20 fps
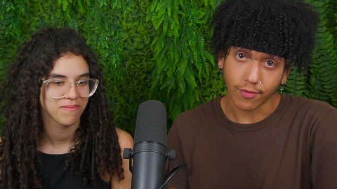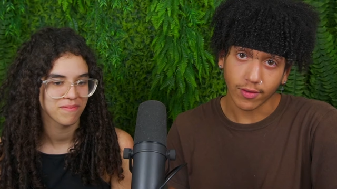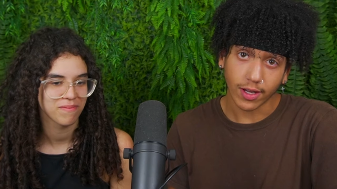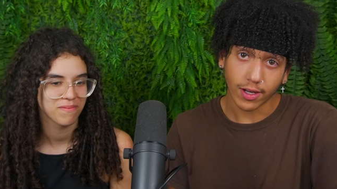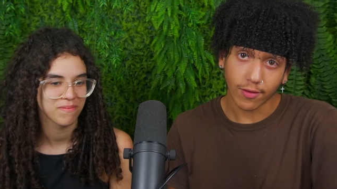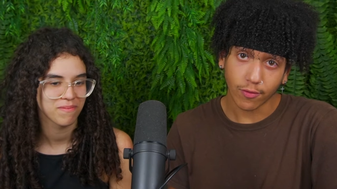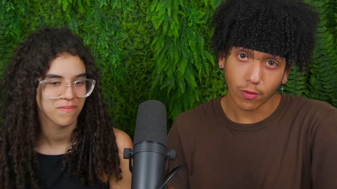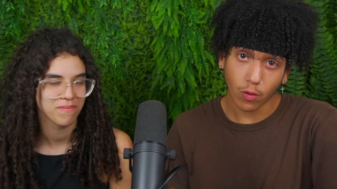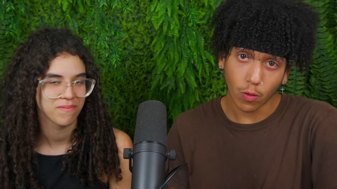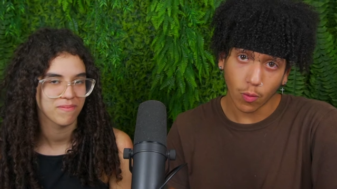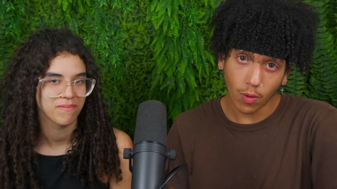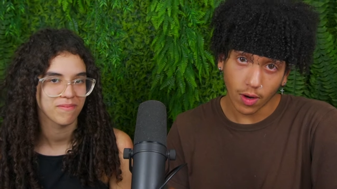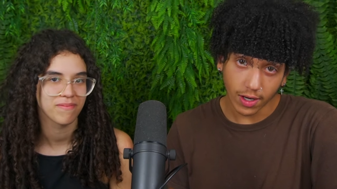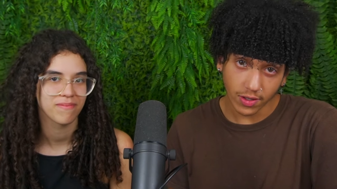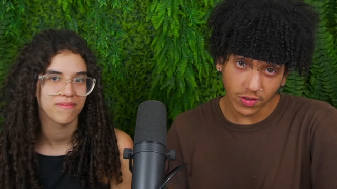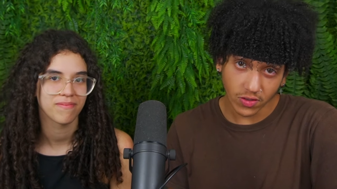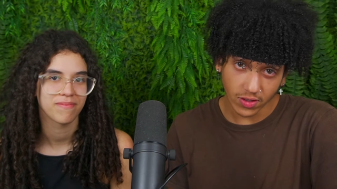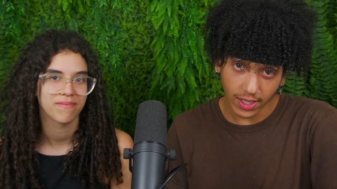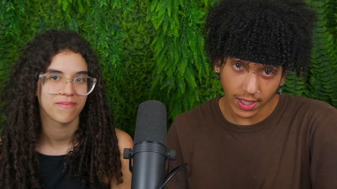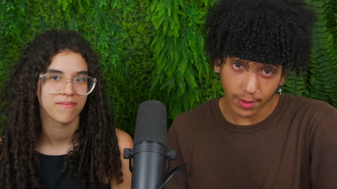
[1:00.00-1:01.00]
Speaker 1: never
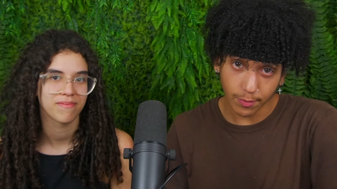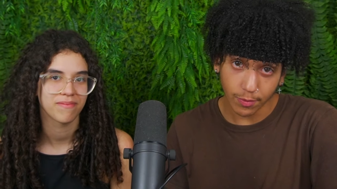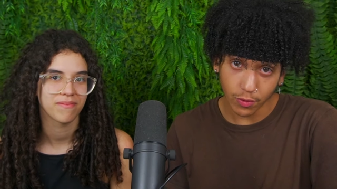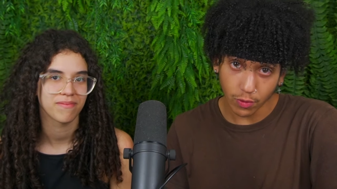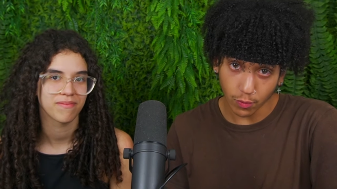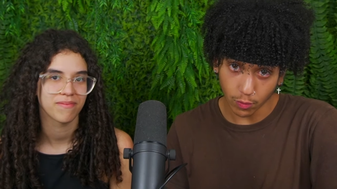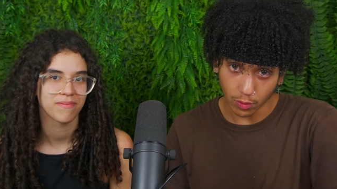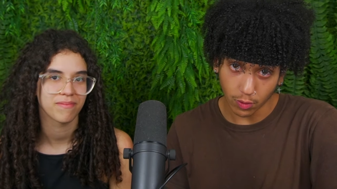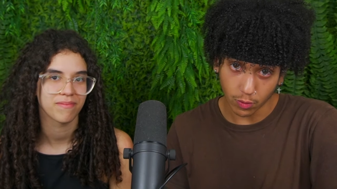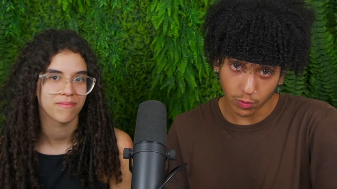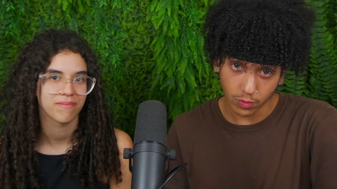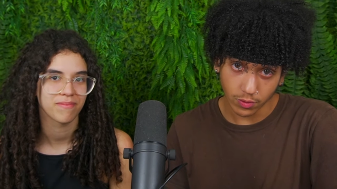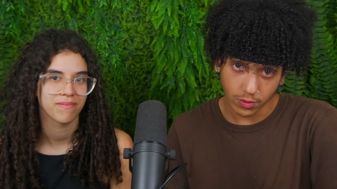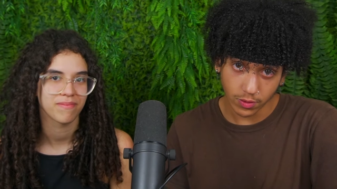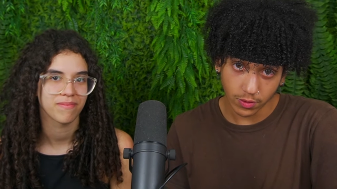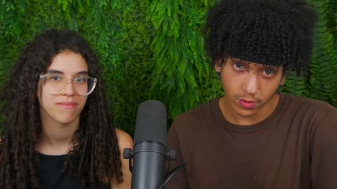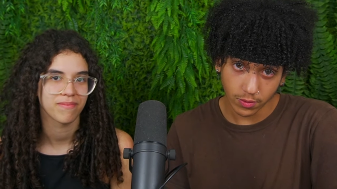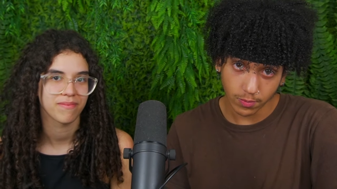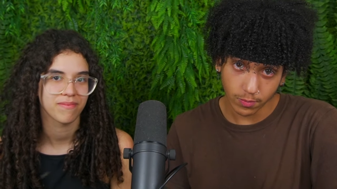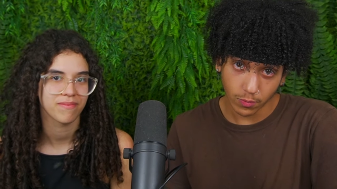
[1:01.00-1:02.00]
watched Game of
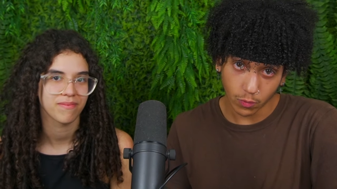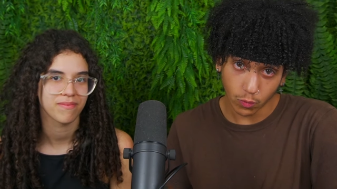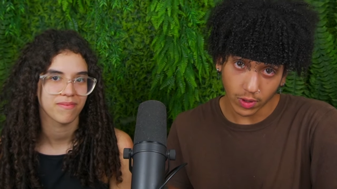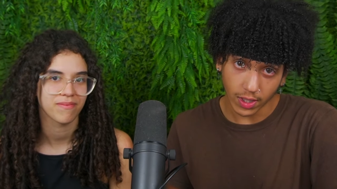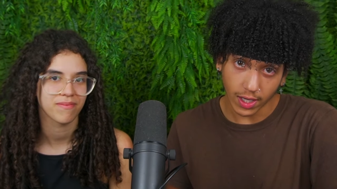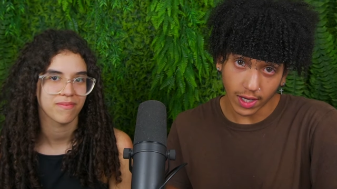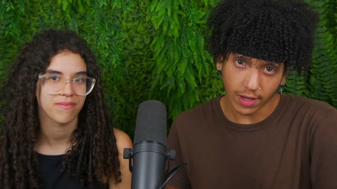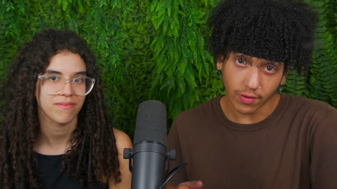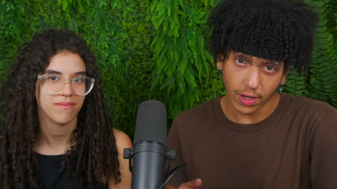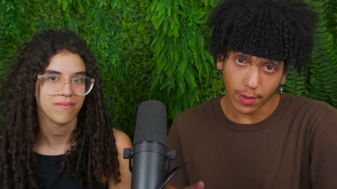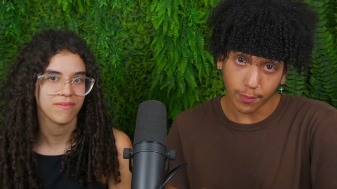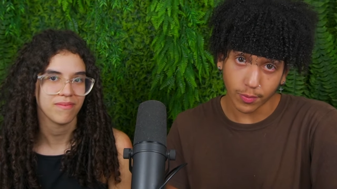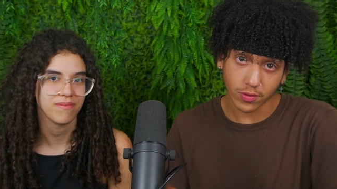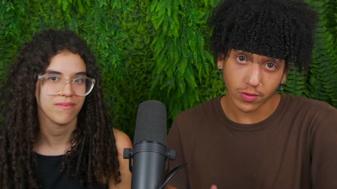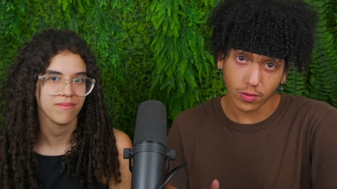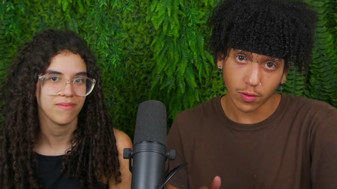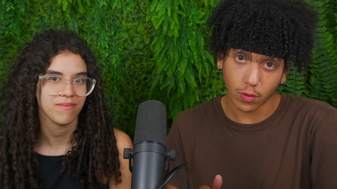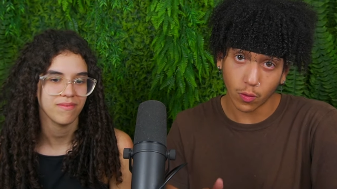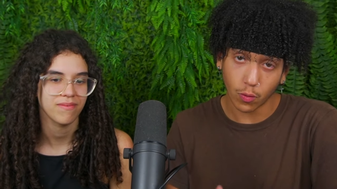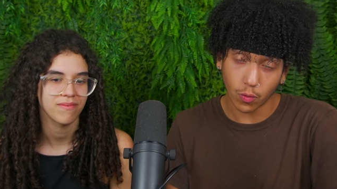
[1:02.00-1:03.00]
Thrones. We have
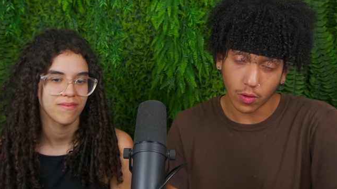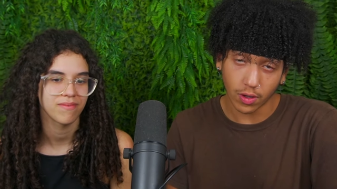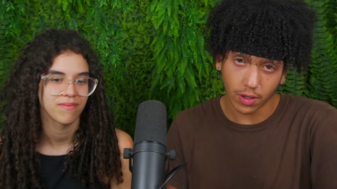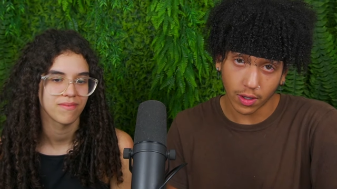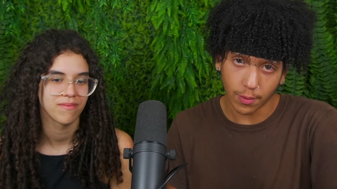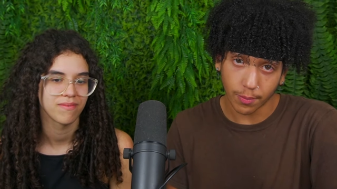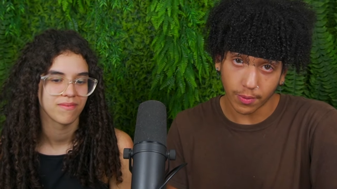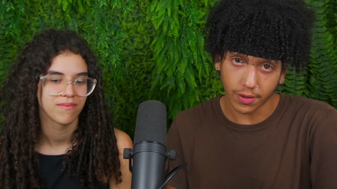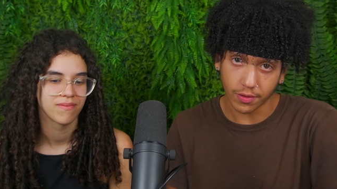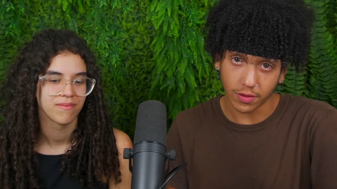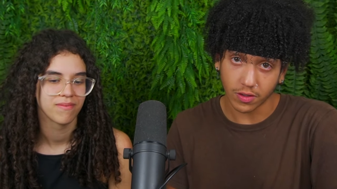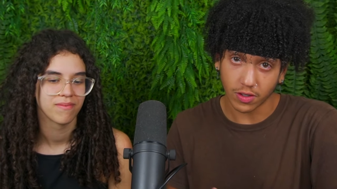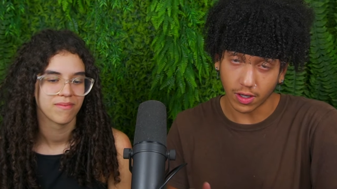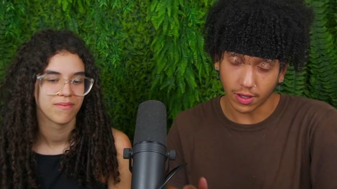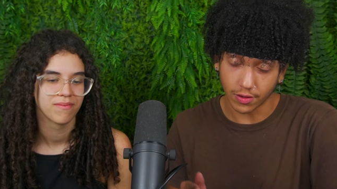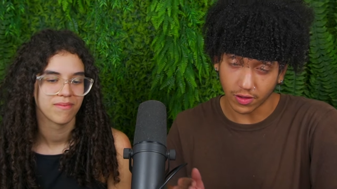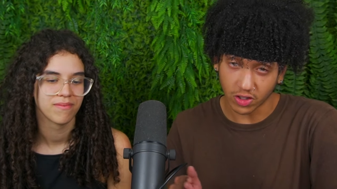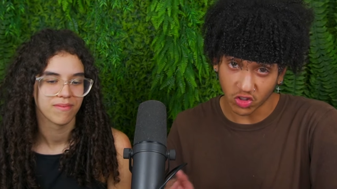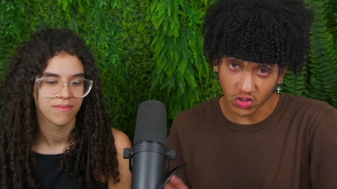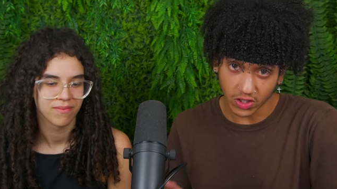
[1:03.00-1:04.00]
episode one up on the
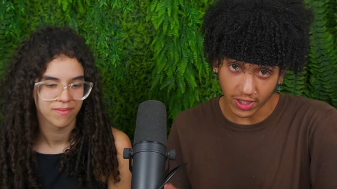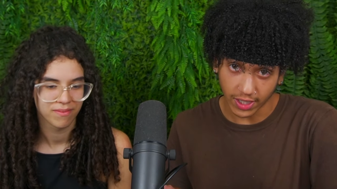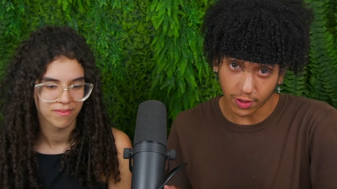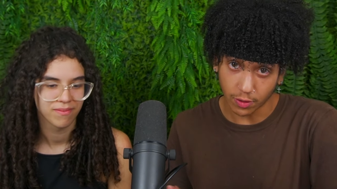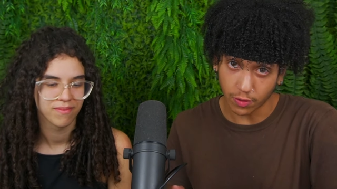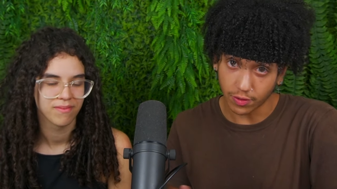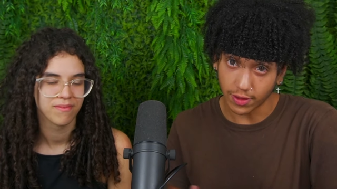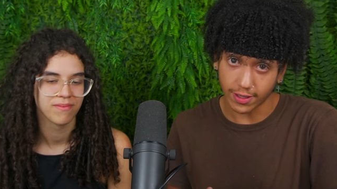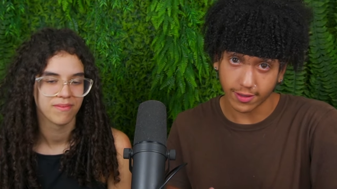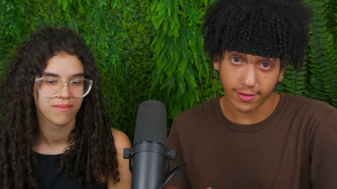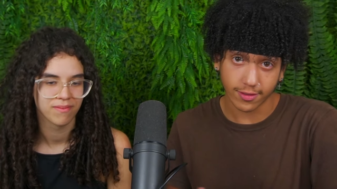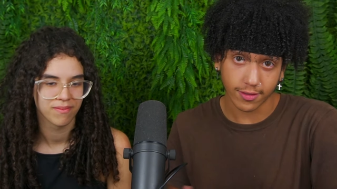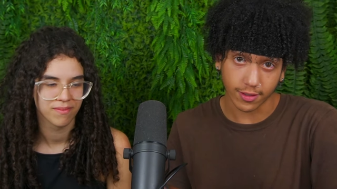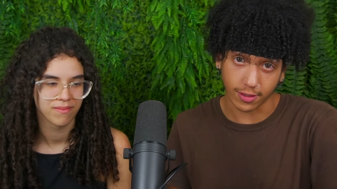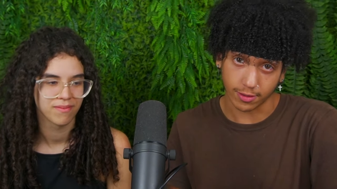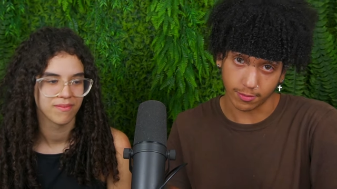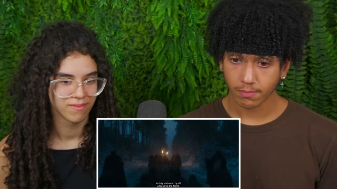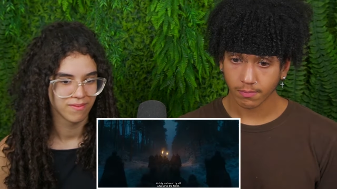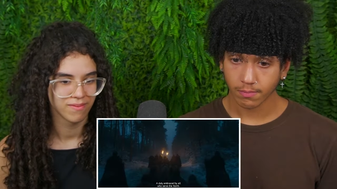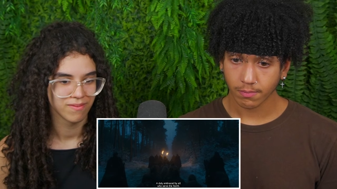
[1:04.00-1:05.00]
on the channel. That's
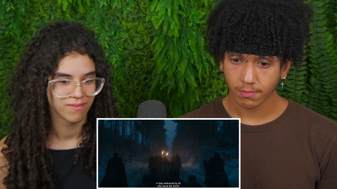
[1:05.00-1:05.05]
it.